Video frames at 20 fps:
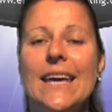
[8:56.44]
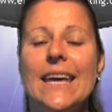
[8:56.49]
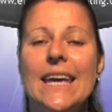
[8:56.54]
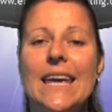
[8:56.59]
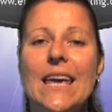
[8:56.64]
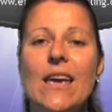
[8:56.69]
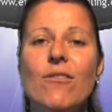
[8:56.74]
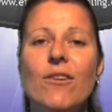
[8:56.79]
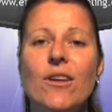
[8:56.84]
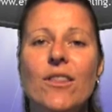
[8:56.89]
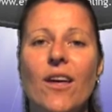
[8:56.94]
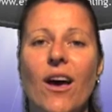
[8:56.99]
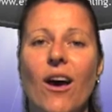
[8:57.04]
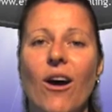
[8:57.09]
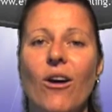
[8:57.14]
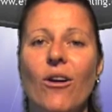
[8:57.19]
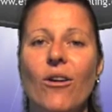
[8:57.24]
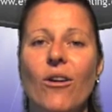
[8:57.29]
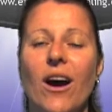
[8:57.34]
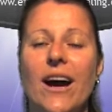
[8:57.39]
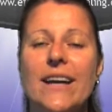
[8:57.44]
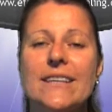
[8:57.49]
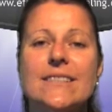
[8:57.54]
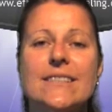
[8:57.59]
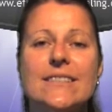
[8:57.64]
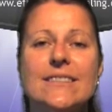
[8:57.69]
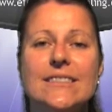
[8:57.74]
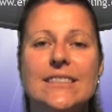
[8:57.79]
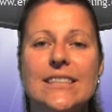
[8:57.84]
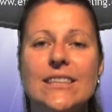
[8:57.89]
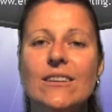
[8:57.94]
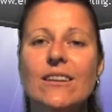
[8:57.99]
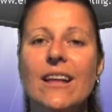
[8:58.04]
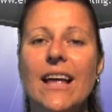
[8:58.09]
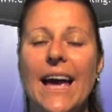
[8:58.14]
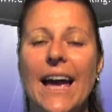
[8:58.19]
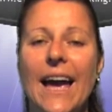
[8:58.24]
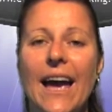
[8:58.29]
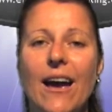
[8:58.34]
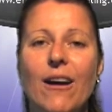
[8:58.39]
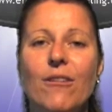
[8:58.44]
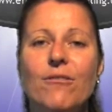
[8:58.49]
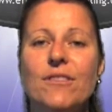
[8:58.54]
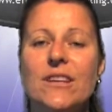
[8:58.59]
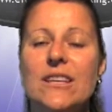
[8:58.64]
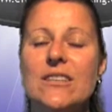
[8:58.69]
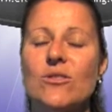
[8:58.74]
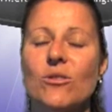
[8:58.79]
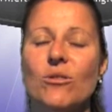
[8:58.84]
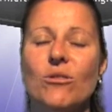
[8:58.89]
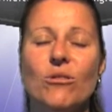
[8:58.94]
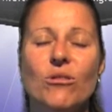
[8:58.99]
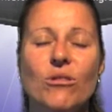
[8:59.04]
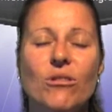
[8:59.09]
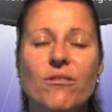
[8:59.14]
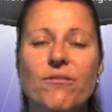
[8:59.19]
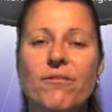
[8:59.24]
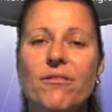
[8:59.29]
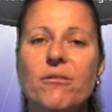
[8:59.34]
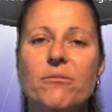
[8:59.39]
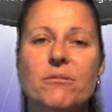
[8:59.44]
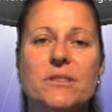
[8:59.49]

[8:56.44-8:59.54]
Even though I still have these awful